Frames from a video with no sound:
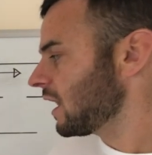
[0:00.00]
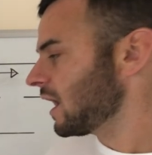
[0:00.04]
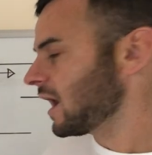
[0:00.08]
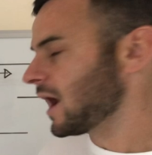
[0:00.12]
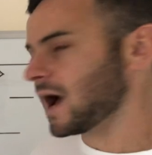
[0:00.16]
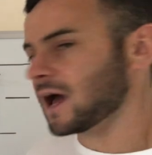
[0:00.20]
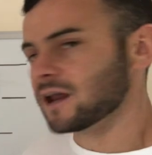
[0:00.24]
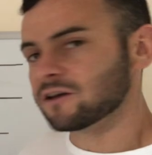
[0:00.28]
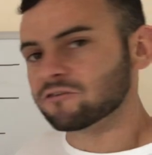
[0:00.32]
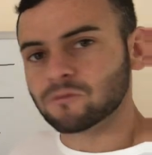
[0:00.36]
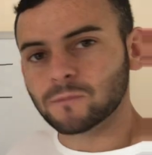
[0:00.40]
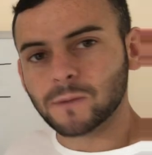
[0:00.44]

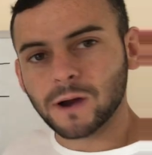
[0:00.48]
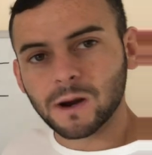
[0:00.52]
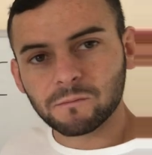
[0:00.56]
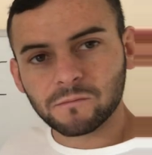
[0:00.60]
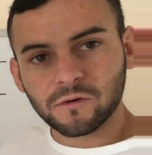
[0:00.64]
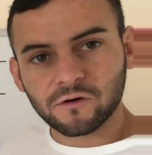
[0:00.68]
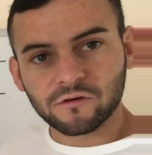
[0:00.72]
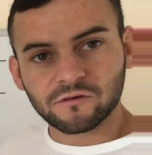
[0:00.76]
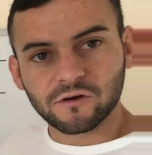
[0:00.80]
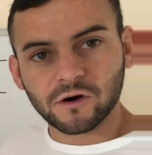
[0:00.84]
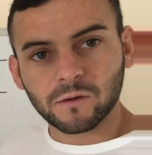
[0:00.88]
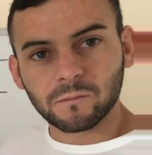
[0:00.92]
And
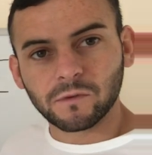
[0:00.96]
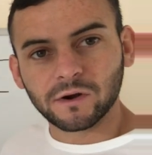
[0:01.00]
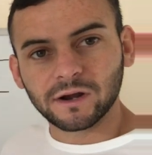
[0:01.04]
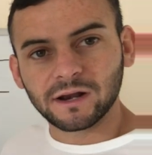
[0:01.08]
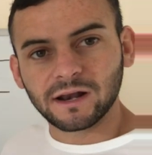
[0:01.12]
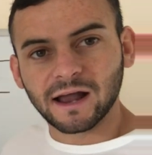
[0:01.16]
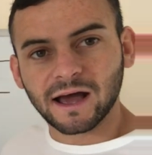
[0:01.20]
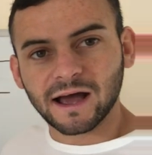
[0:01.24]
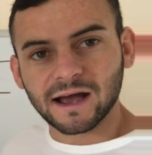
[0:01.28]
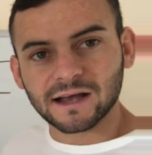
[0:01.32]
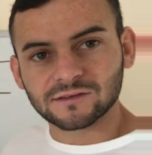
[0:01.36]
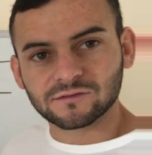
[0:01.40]
remember from my
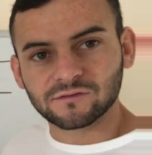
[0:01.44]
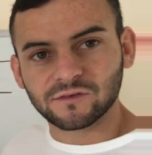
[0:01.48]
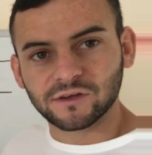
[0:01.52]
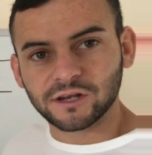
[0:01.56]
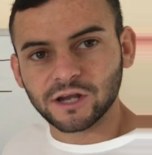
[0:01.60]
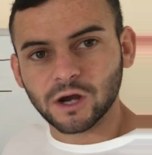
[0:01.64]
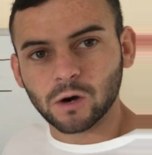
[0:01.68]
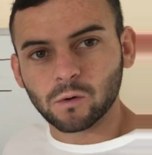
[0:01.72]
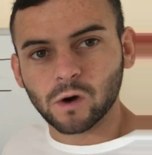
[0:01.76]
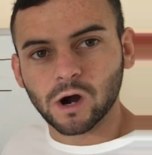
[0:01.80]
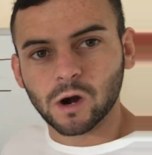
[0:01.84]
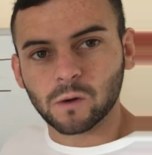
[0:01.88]
last
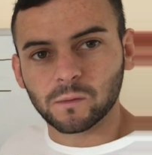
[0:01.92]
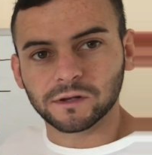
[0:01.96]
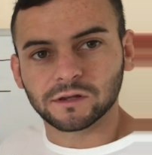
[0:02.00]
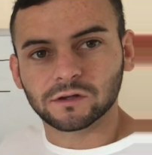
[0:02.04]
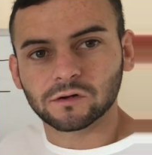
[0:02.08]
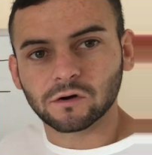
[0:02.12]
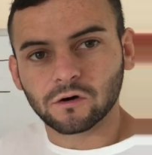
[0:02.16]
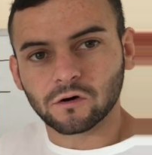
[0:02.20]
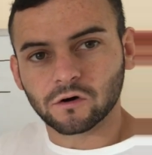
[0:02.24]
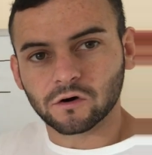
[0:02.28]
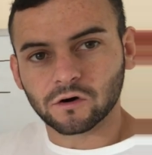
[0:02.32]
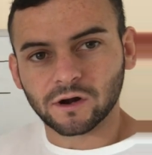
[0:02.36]
video where we
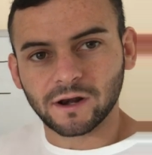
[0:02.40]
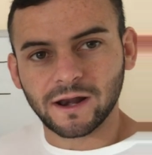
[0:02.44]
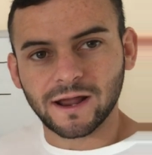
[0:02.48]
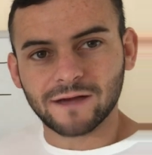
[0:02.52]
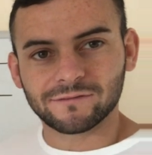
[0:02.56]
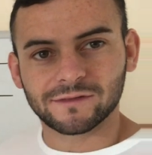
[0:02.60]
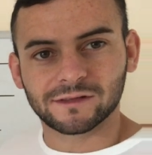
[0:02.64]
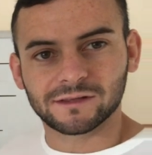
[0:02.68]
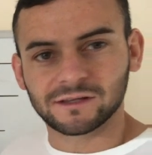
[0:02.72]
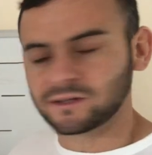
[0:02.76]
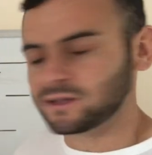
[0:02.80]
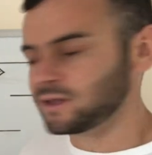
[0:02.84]
turned
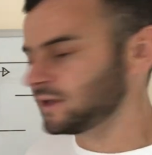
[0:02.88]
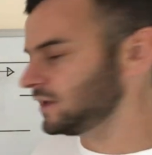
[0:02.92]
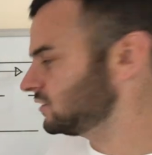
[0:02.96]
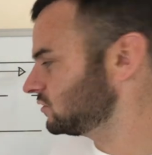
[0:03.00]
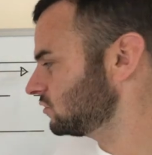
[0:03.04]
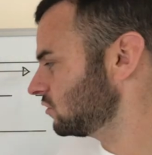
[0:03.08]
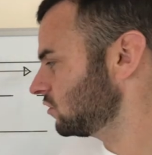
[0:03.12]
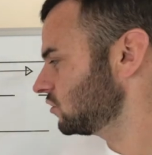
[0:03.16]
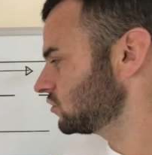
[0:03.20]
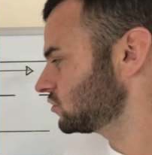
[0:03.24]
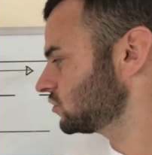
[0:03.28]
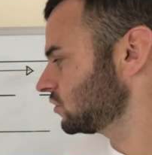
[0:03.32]
left at the T
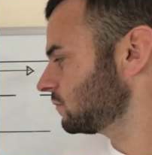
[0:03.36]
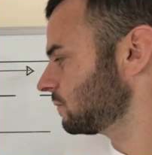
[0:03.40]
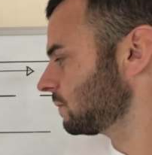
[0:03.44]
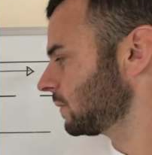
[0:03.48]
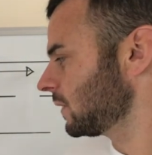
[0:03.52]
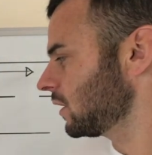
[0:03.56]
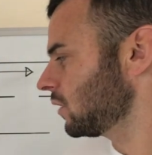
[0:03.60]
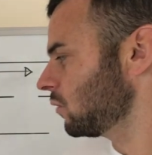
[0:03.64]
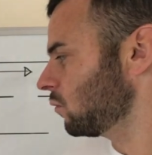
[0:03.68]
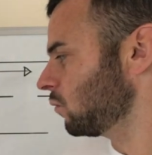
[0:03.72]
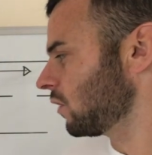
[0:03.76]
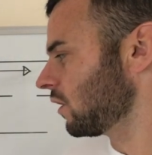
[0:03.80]
junction,
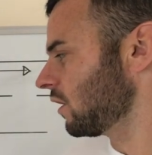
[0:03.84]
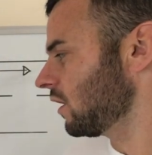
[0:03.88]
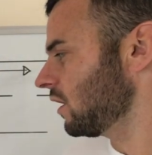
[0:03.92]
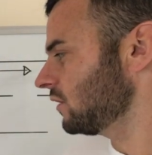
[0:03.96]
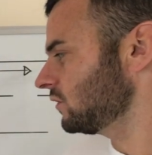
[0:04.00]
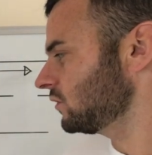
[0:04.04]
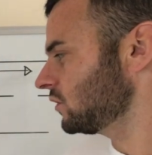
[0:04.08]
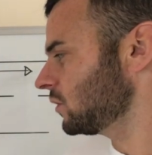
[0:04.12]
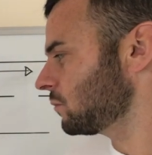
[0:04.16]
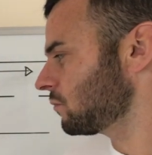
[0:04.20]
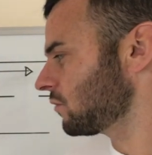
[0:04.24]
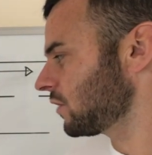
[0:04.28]
we're
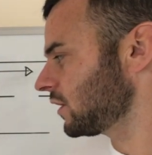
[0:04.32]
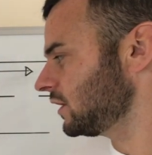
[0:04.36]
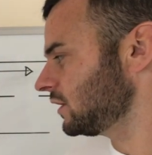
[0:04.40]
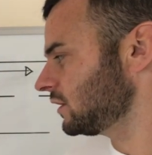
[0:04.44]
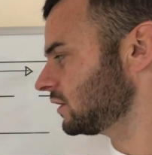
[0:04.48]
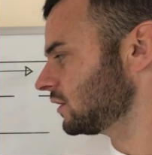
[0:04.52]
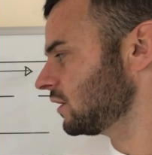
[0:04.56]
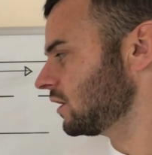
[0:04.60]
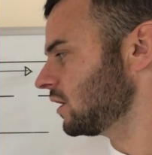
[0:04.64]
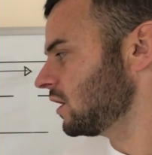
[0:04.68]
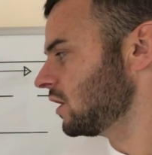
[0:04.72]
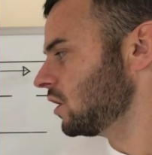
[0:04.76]
on the
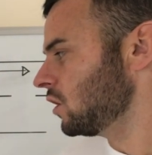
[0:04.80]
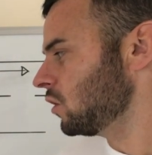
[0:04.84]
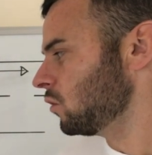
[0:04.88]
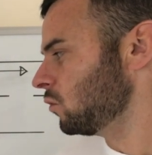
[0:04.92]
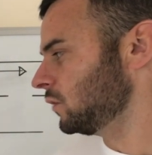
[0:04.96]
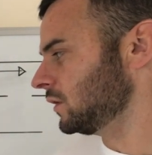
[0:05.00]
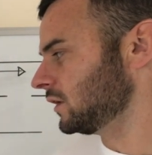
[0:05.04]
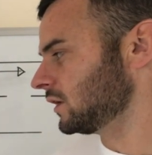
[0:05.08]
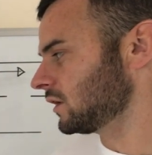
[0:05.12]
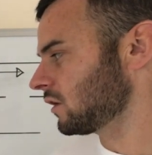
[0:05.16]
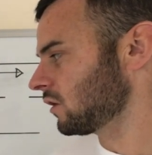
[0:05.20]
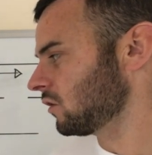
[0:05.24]
brake,
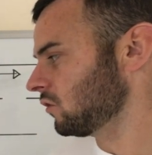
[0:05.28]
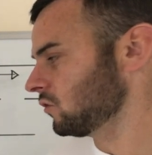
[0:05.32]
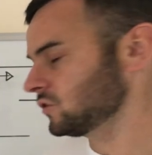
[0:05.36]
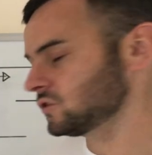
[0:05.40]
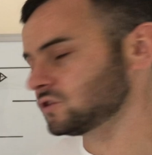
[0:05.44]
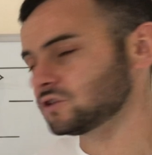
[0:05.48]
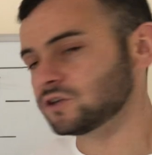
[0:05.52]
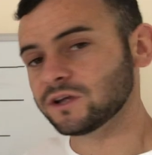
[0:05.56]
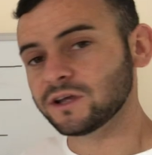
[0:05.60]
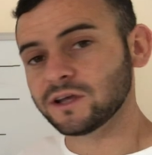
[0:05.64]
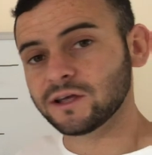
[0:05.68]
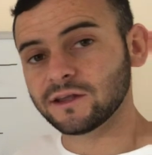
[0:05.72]
we
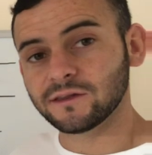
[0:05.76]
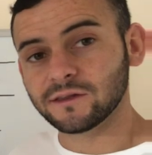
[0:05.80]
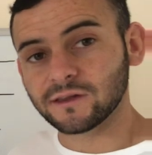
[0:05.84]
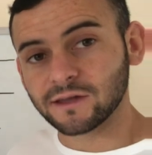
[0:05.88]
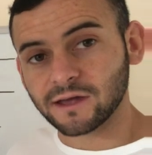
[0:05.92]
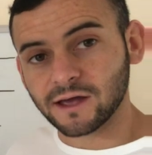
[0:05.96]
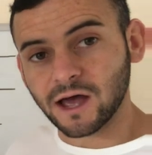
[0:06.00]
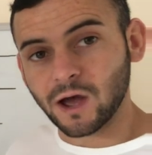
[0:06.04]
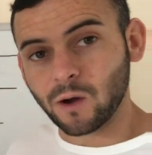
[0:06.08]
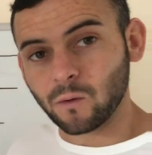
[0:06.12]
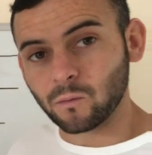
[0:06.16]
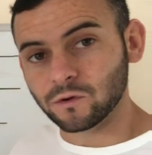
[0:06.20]
clutch in
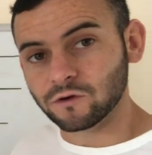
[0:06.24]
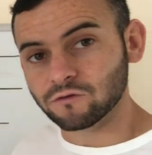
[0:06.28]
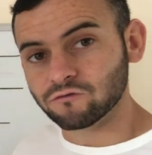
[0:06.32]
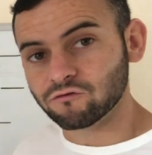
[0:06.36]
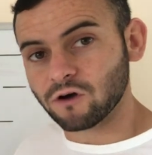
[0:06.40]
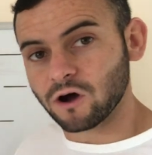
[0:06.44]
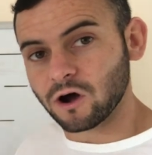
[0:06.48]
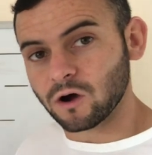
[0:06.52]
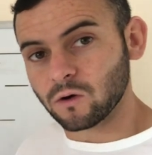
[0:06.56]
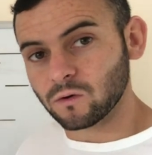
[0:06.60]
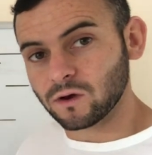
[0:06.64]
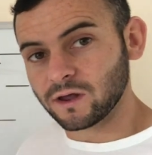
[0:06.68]
and we
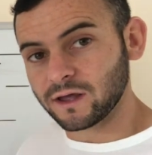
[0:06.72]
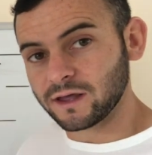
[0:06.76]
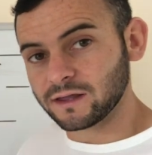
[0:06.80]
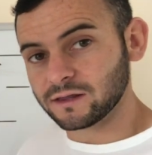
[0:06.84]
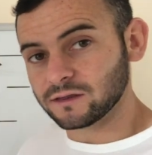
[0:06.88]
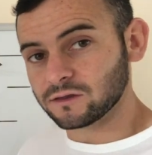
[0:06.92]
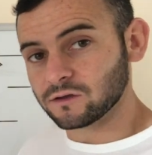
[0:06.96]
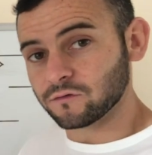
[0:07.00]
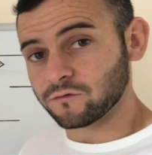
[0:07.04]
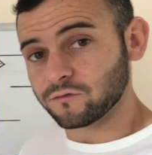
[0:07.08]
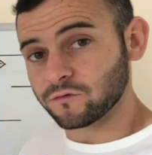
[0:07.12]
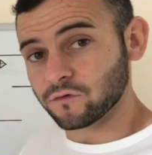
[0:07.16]
roll it
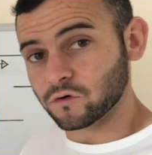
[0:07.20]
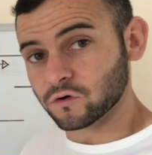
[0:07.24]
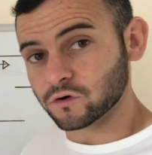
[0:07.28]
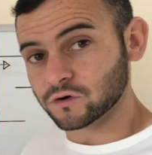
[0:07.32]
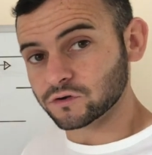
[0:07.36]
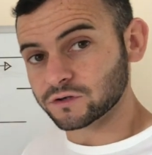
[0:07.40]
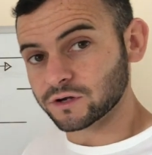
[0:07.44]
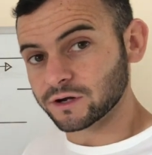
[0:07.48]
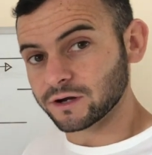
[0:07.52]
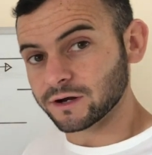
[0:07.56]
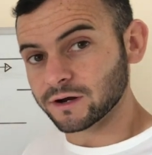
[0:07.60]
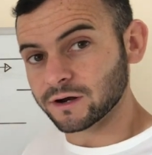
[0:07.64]
into
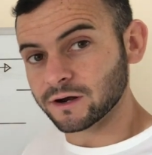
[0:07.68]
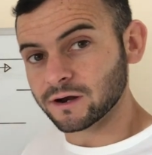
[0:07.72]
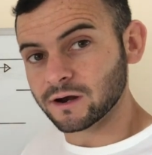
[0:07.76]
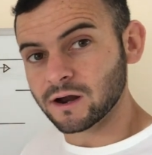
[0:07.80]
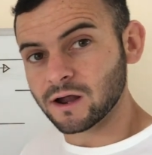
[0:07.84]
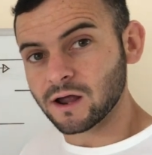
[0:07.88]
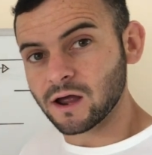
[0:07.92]
fourth gear.